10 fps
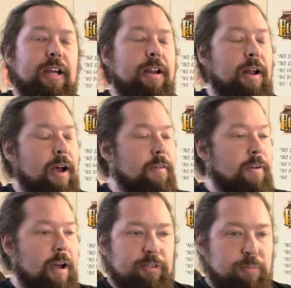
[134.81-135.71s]
And I've,
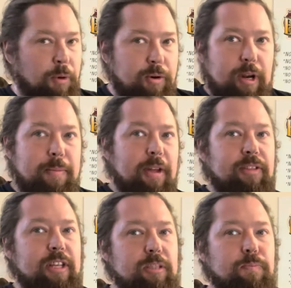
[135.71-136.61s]
I've spoken about
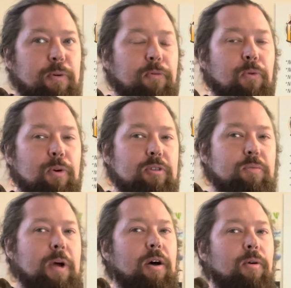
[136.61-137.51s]
this before as
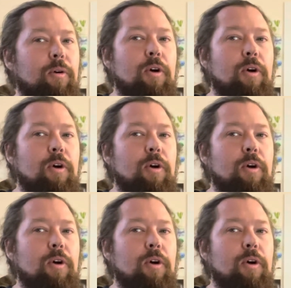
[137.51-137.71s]
well.